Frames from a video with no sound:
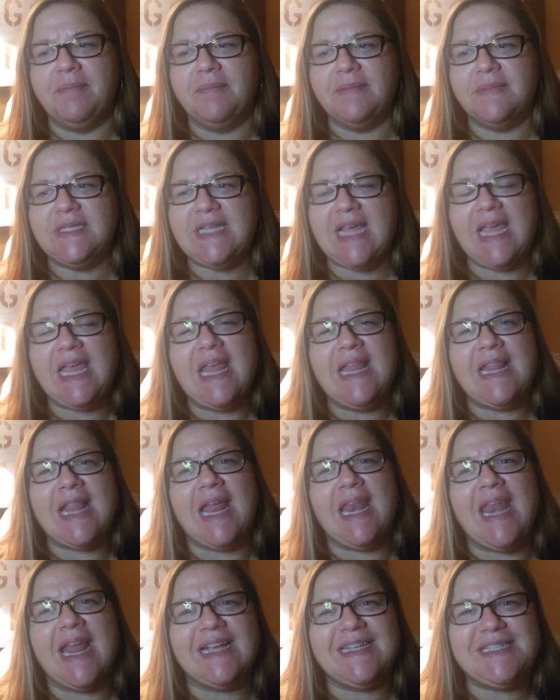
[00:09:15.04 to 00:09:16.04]
taking
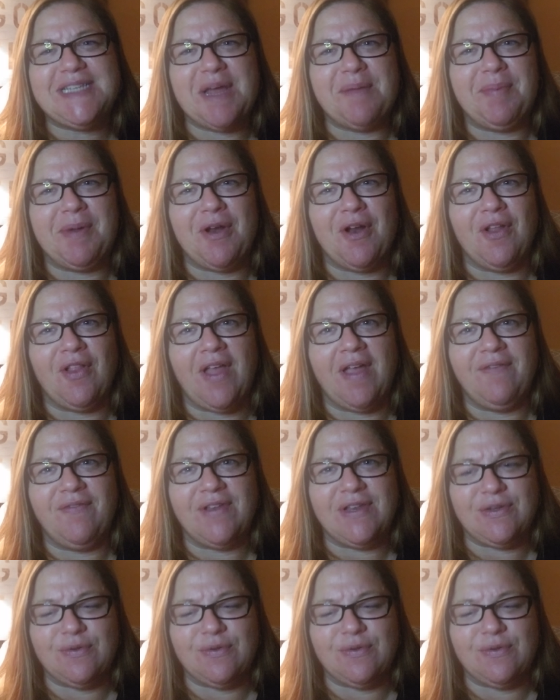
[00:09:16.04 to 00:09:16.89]
that next step in our life and